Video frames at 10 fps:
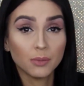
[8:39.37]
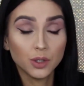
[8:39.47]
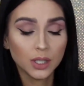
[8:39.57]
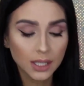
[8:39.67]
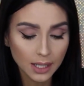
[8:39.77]

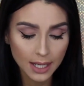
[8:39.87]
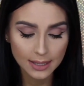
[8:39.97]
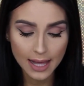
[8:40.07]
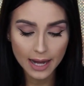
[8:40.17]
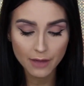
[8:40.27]
community,
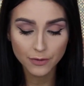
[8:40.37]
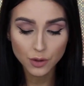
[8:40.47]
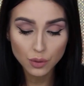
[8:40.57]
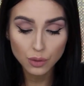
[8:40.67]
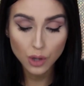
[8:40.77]
is that if
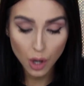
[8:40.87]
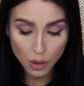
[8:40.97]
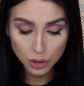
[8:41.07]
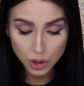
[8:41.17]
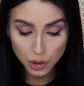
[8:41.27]
you
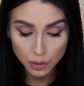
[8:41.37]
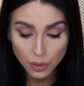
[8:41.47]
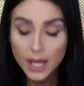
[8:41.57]
go to